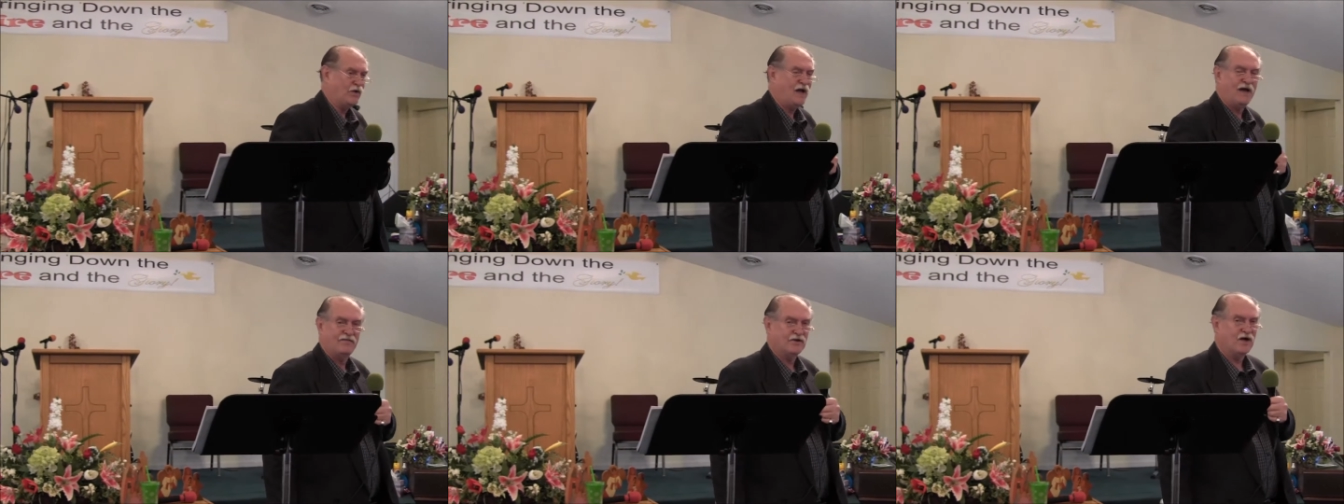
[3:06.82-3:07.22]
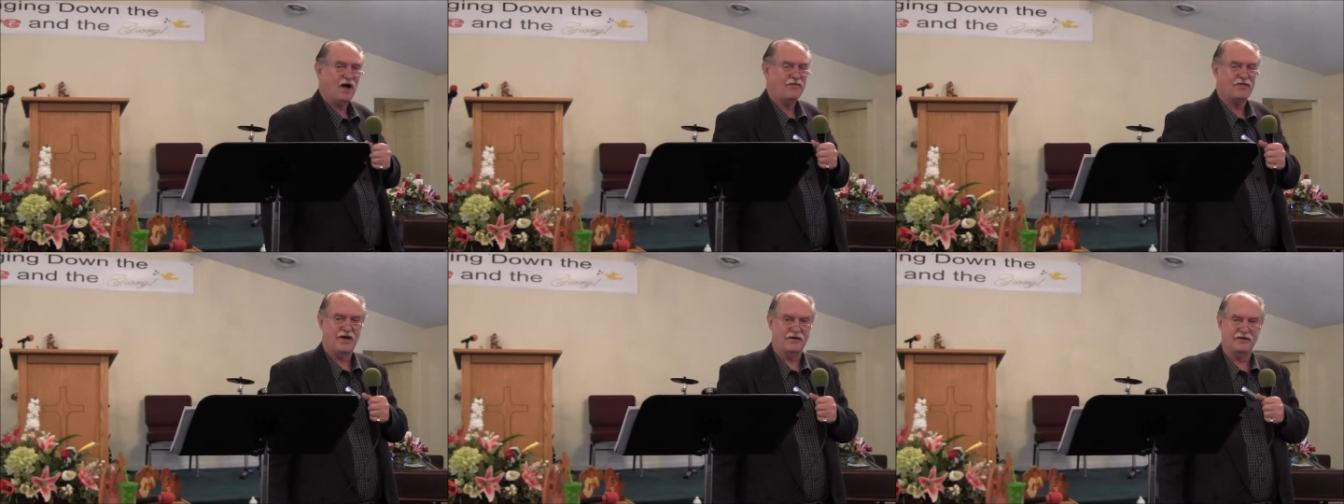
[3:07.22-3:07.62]
We haven't
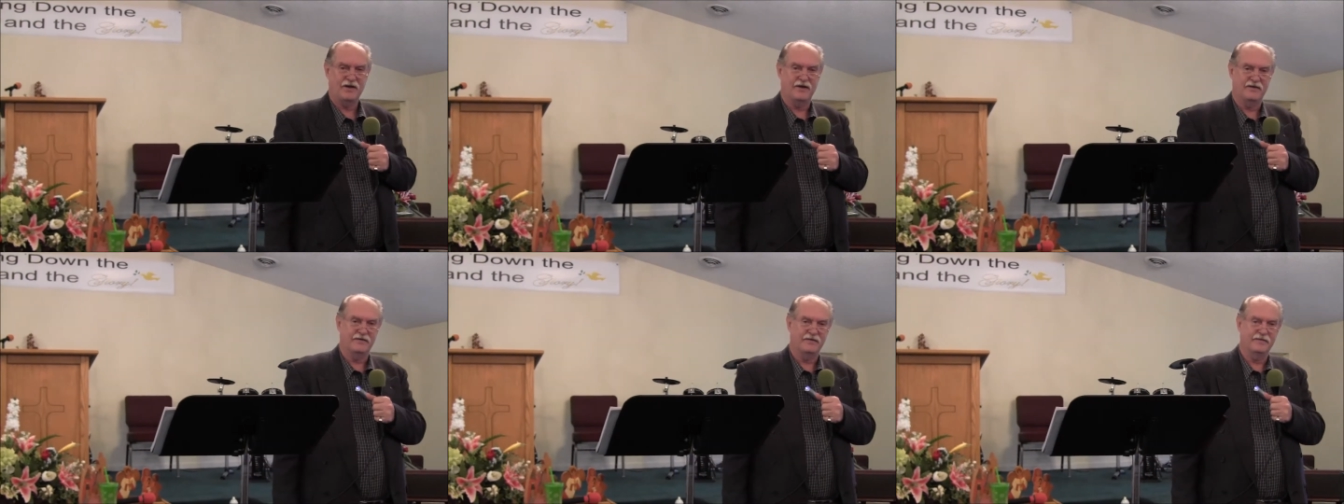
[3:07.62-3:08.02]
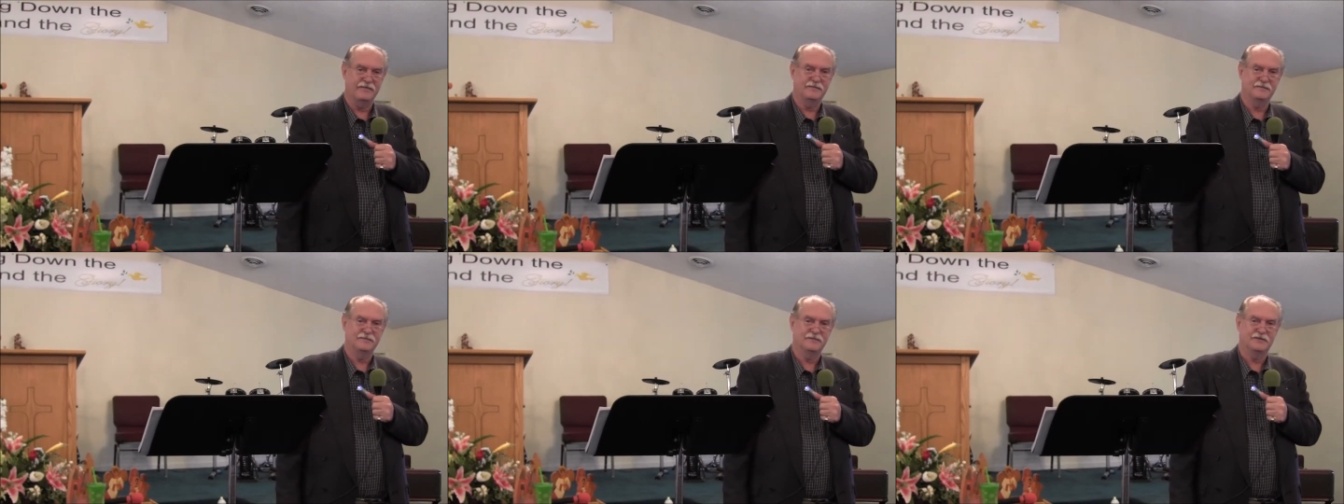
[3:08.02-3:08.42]
got that yet.
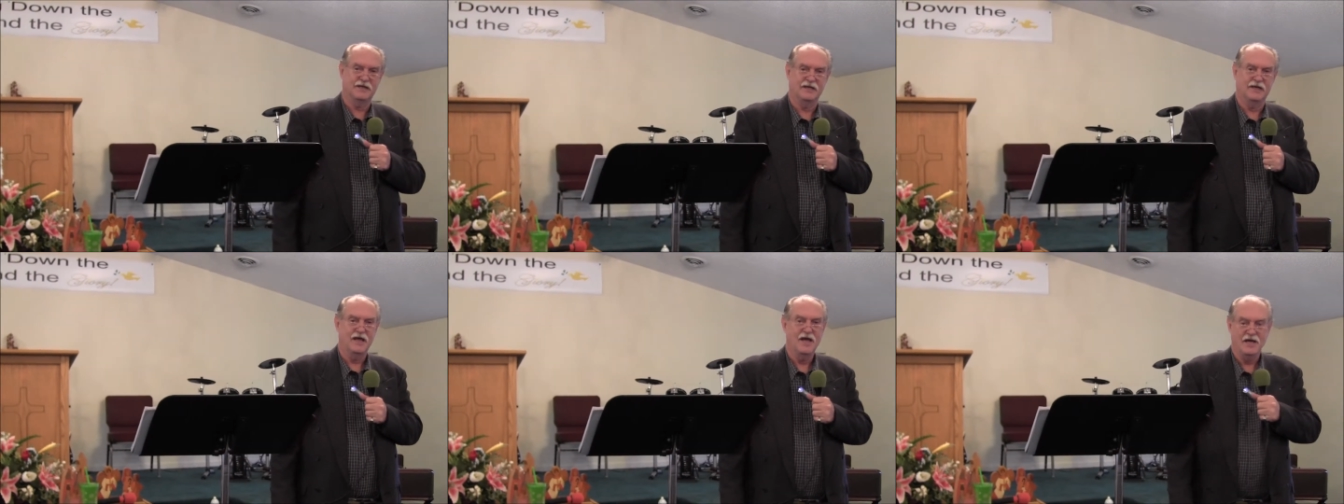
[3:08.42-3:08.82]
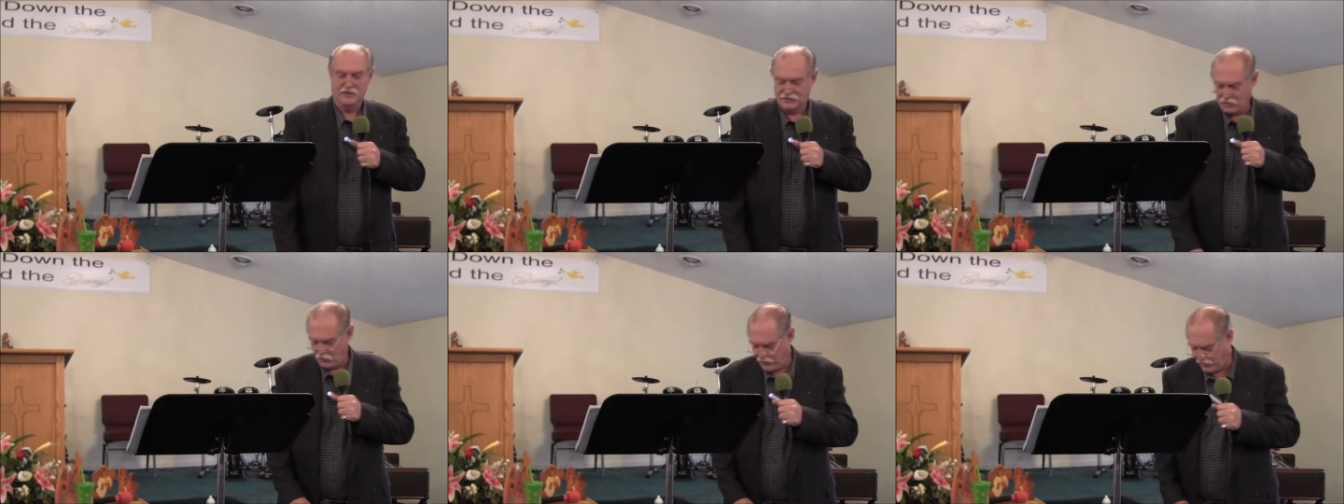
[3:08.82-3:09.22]
That's right. See,
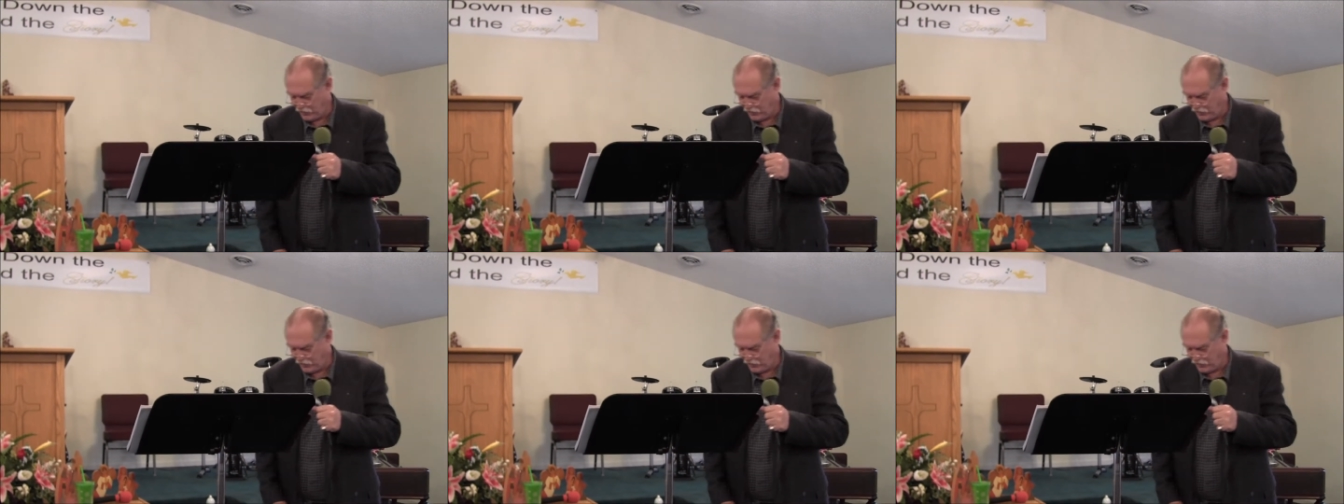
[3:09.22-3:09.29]
so